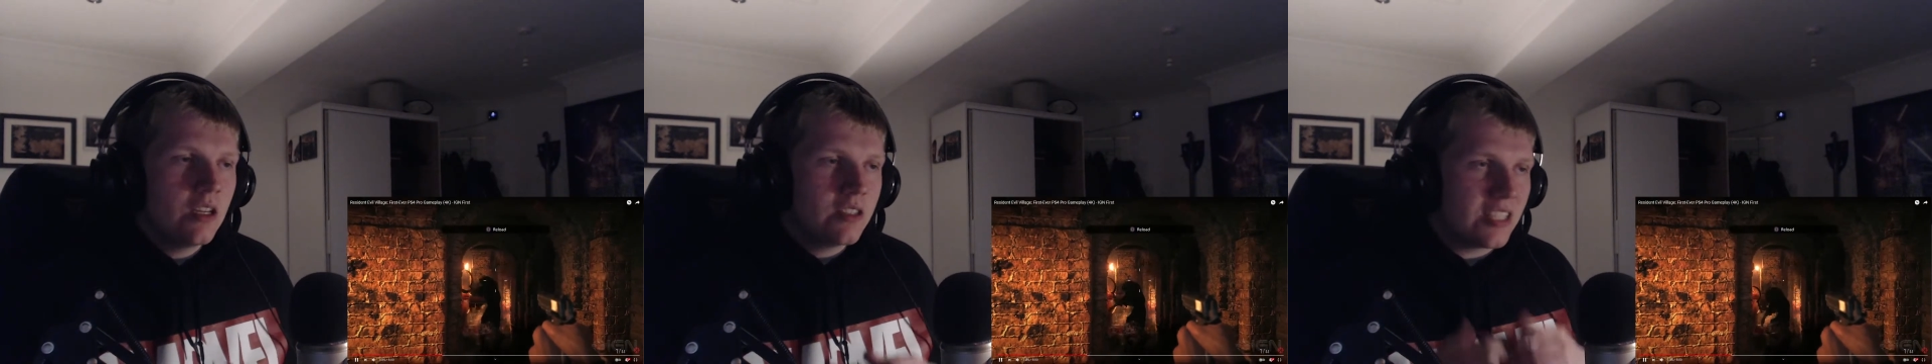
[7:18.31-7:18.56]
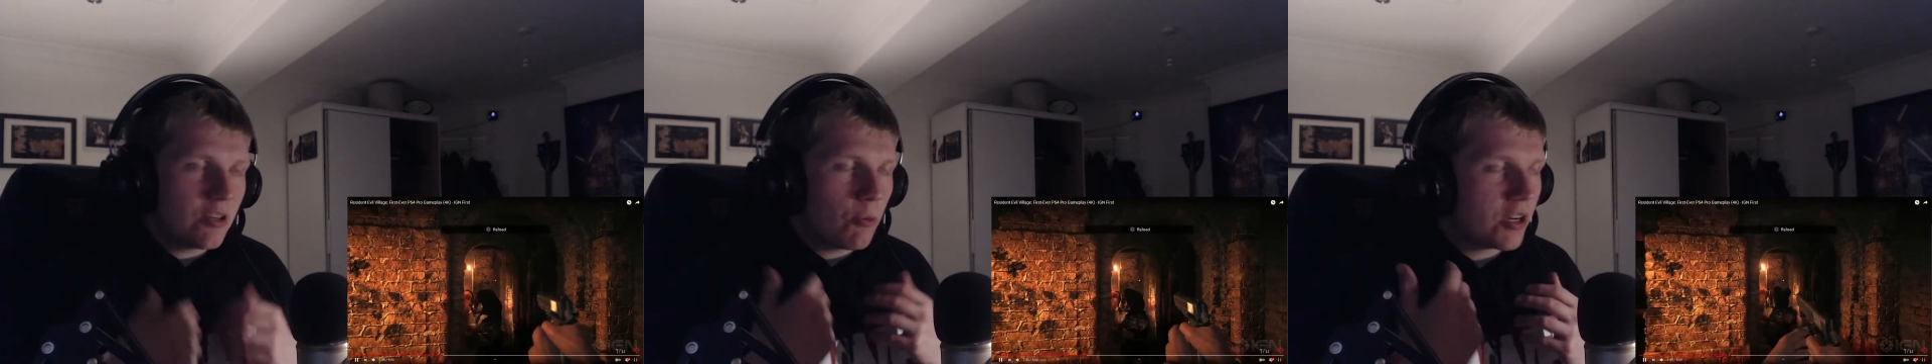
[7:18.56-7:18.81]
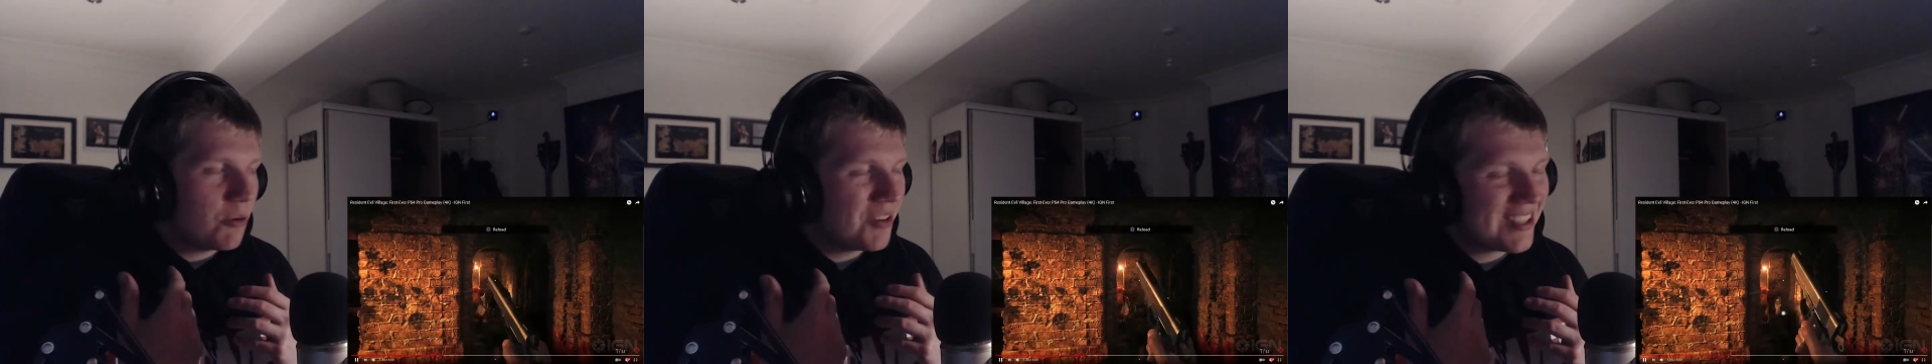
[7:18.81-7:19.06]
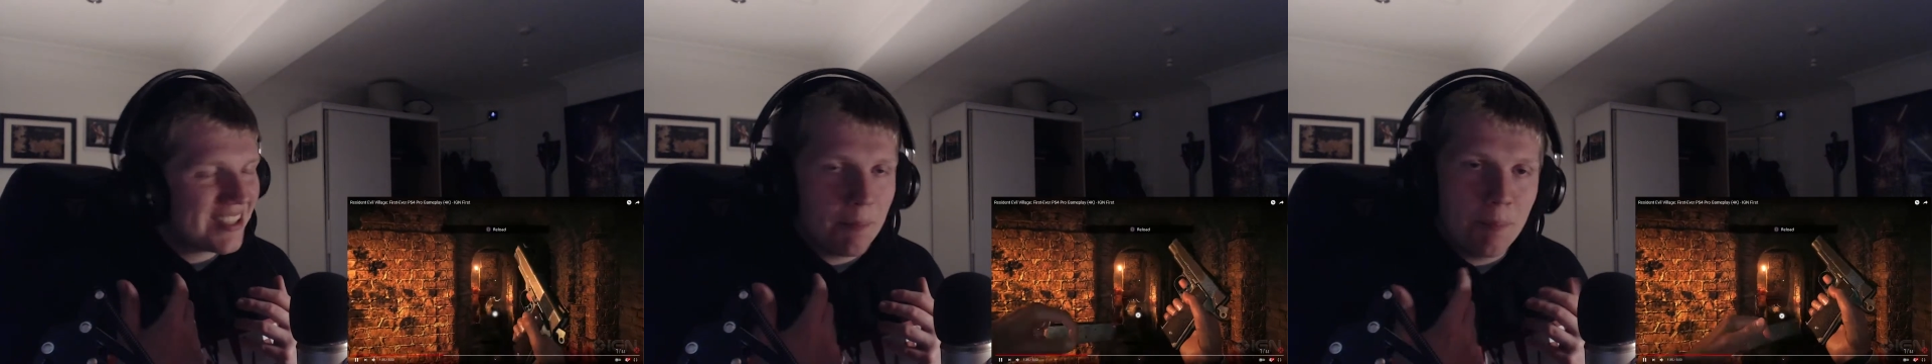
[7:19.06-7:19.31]
They don't want to go into
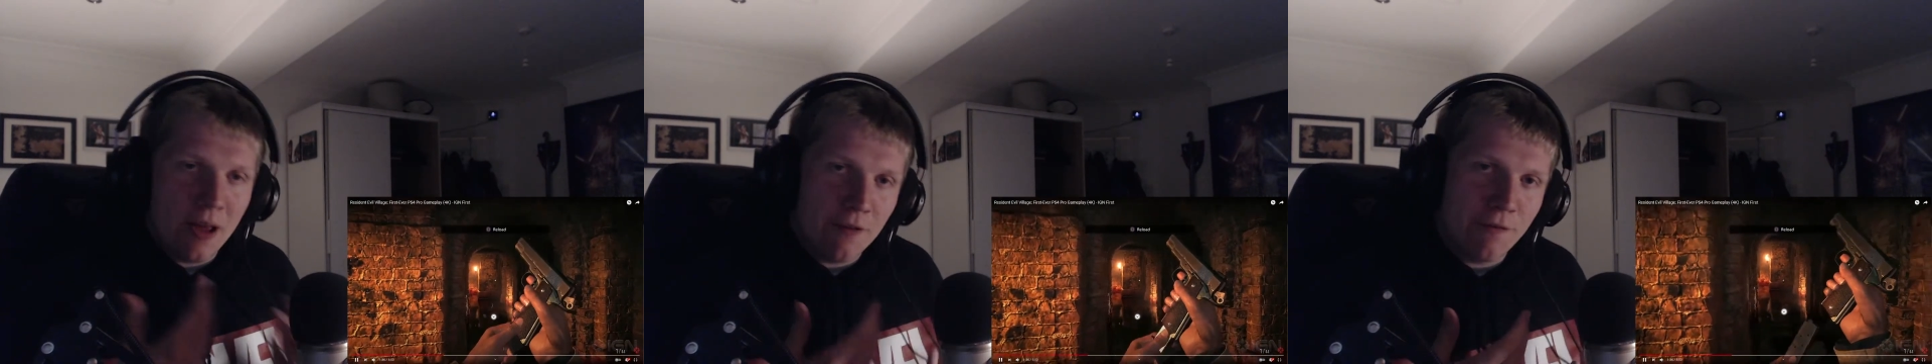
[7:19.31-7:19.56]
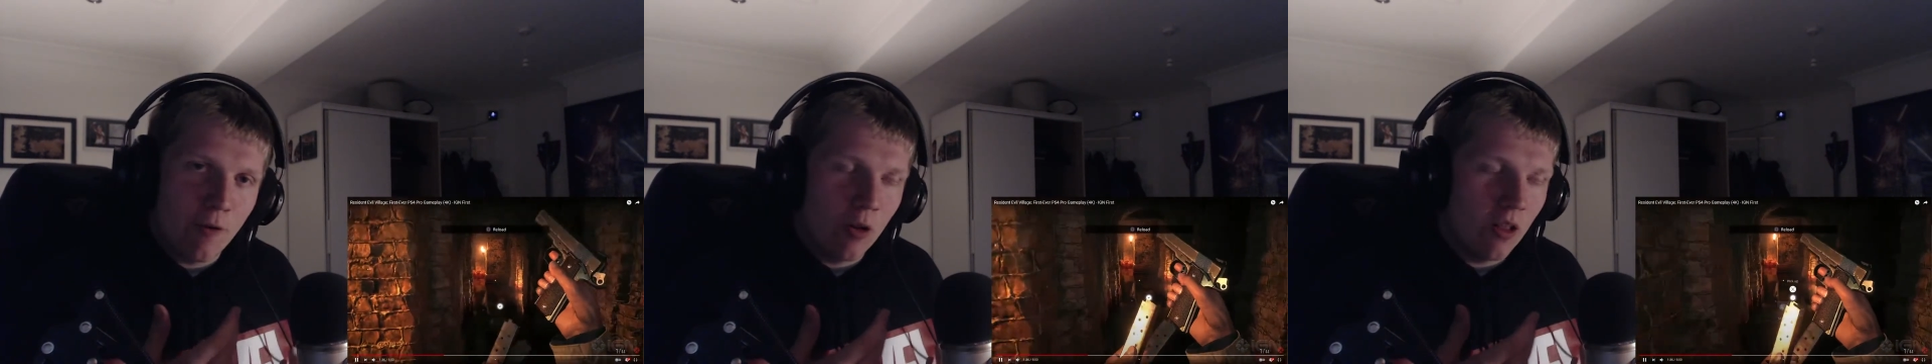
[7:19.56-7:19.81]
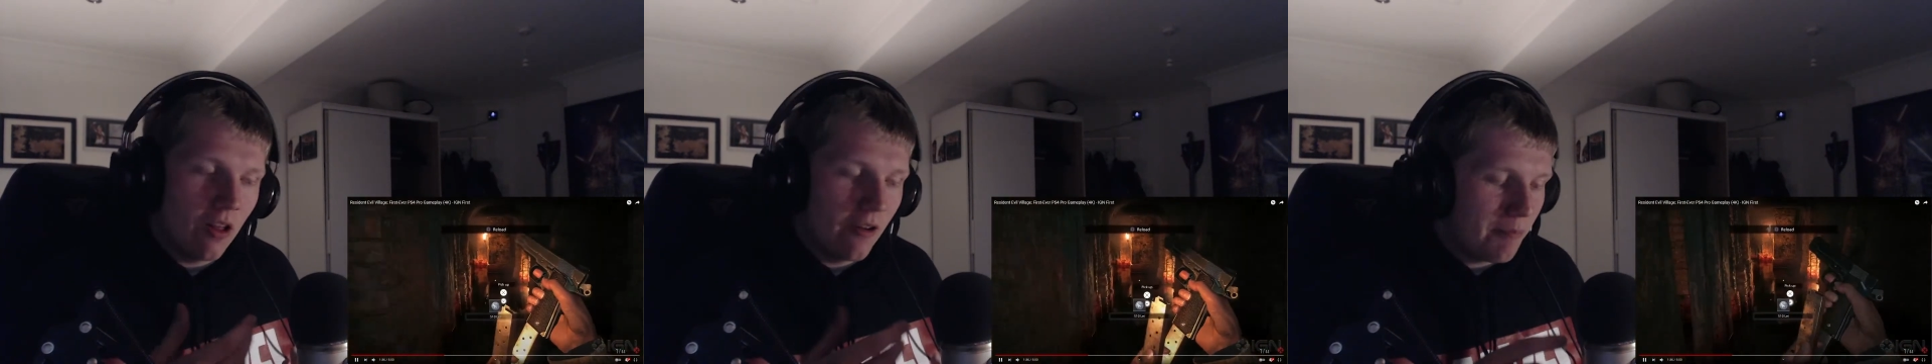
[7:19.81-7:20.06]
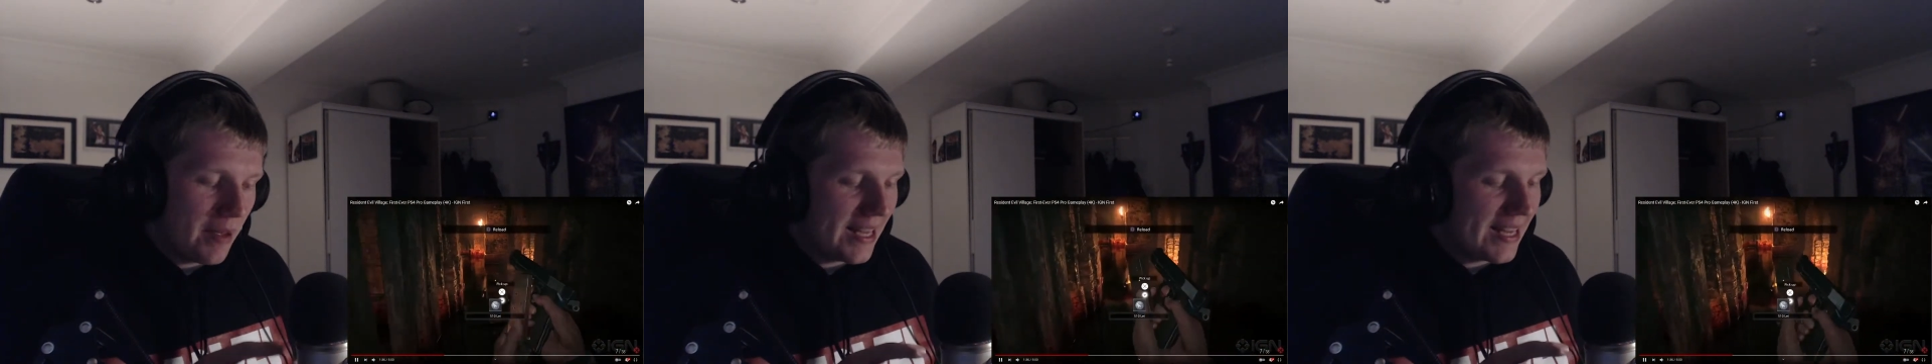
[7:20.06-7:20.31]
the same pitfall of
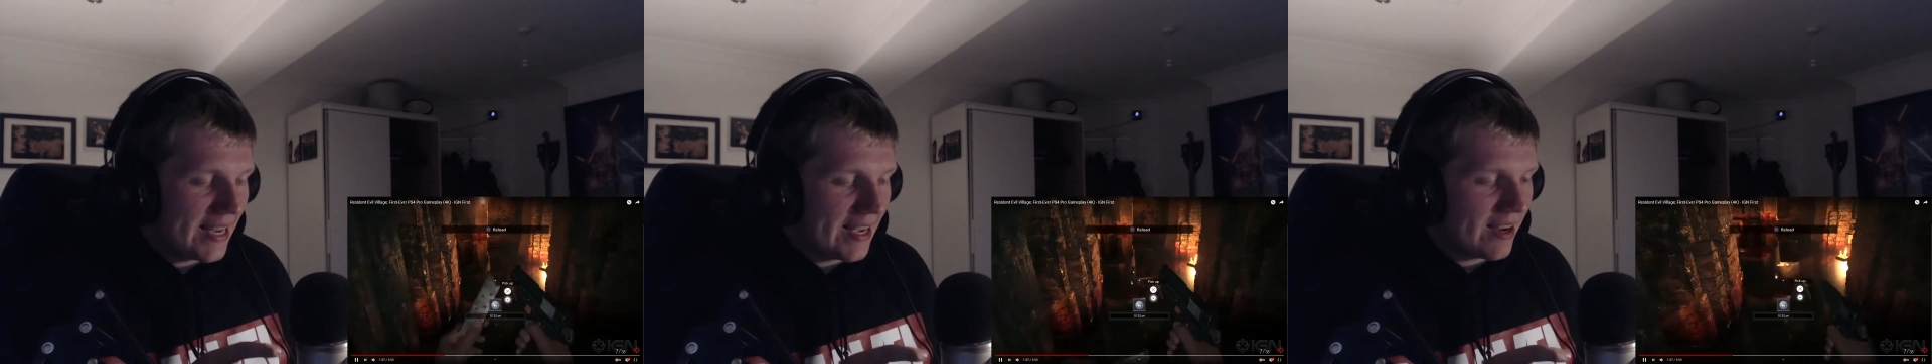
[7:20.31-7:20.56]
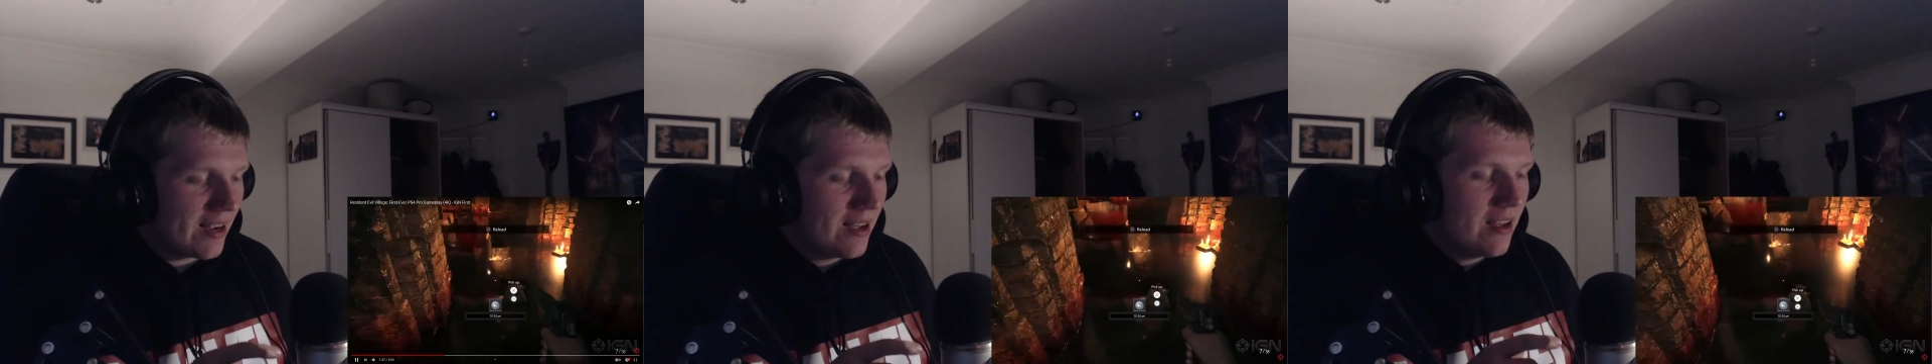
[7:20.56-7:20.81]
making...